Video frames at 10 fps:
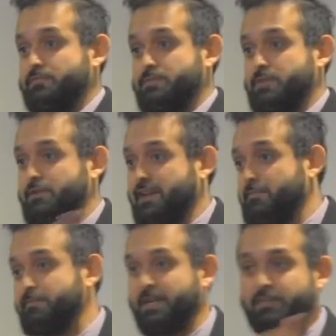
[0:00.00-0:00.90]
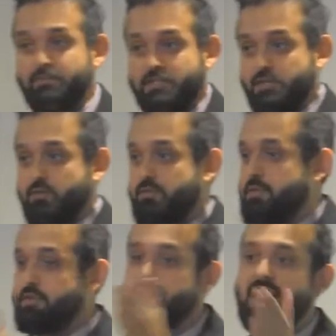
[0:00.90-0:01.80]
So they have been with you.
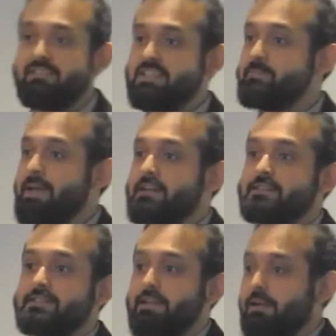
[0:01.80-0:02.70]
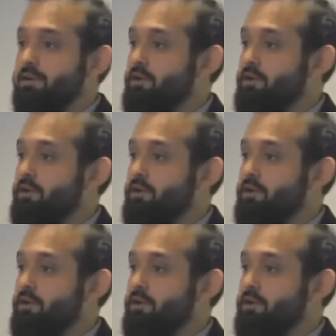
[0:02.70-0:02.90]
You haven't spent a single